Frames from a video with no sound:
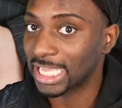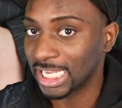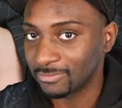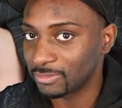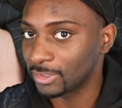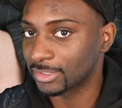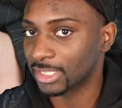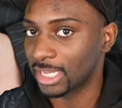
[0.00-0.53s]
And
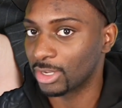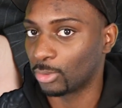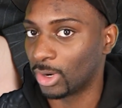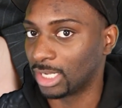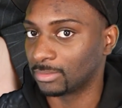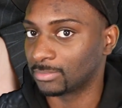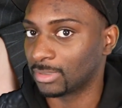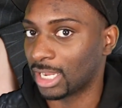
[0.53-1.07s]
if you say,
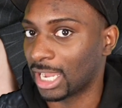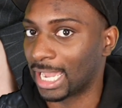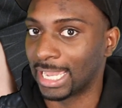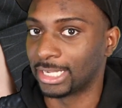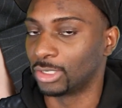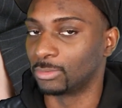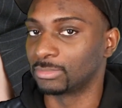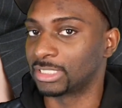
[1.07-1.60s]
well,
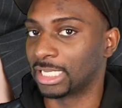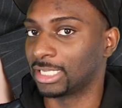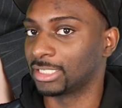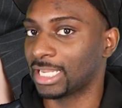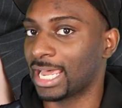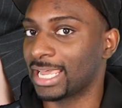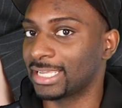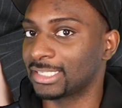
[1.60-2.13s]
I don't tell
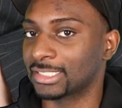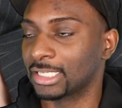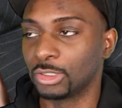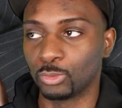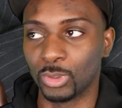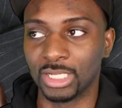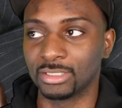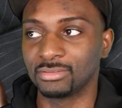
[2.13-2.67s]
lies,
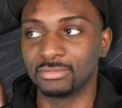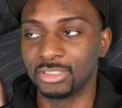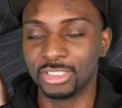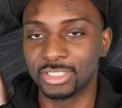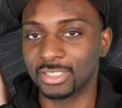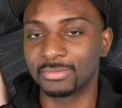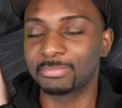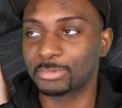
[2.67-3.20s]
well, you
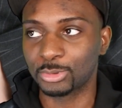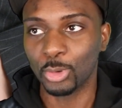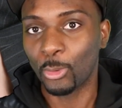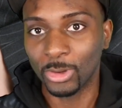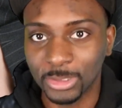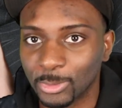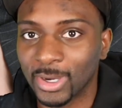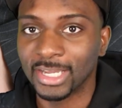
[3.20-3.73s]
just told